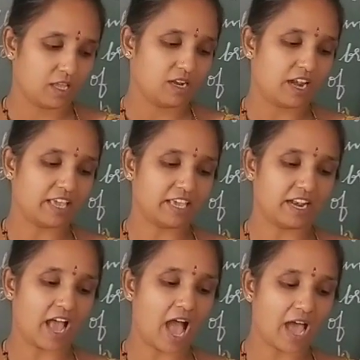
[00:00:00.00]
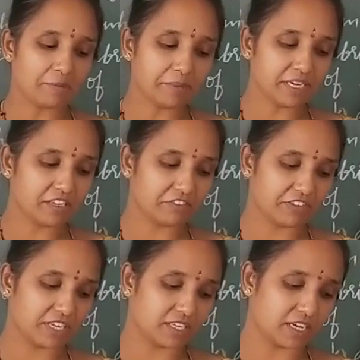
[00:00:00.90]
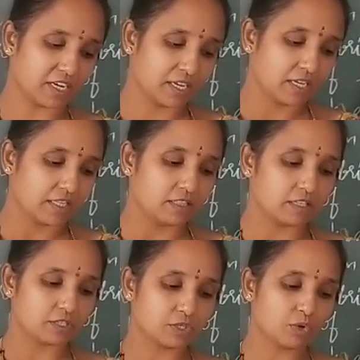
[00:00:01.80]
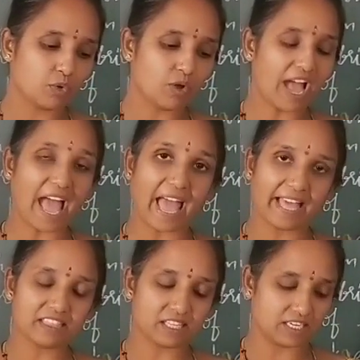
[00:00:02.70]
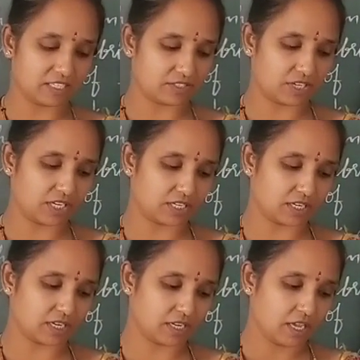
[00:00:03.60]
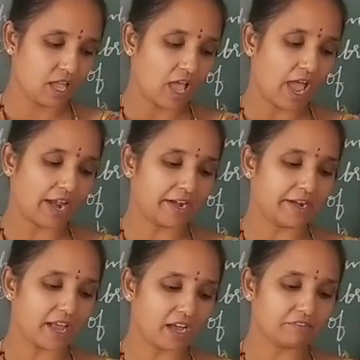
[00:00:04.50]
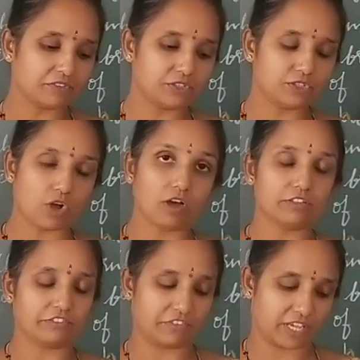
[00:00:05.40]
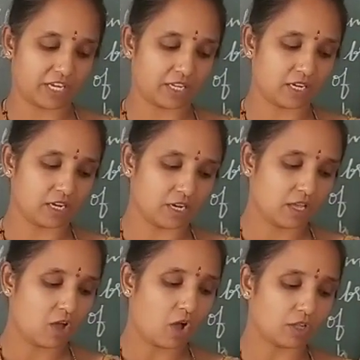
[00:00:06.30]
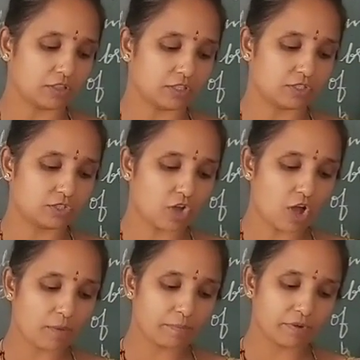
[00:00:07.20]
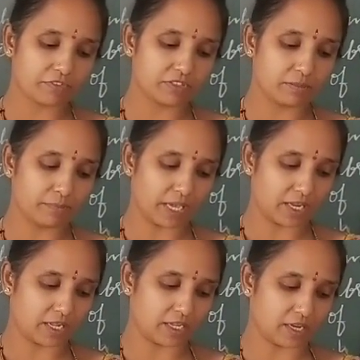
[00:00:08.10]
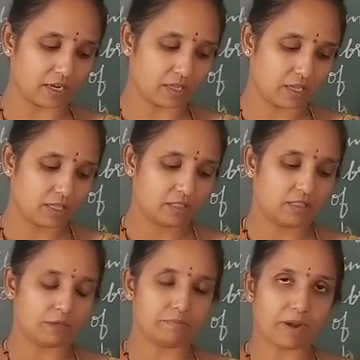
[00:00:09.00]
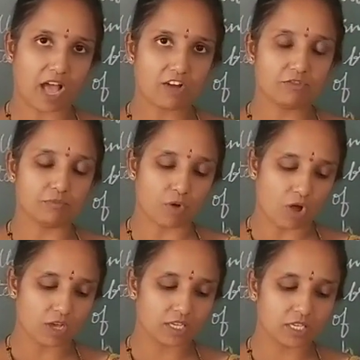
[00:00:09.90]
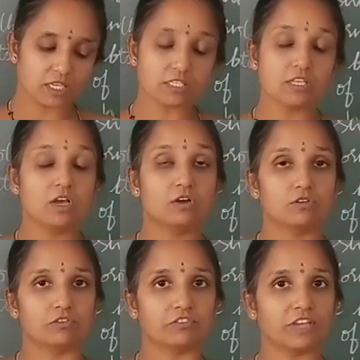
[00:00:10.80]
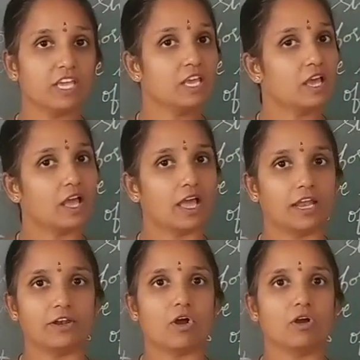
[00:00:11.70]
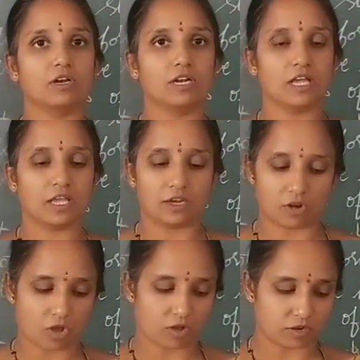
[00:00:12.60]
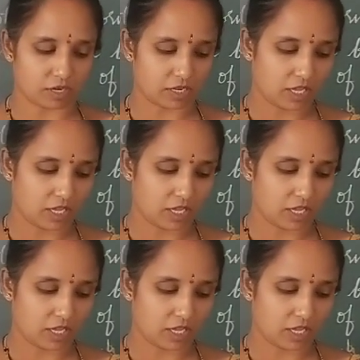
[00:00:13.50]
Like an army defeated, the snow hath retreated, and now doth fare ill on the top of the bare hill. The plough boy is hoofing anon, anon.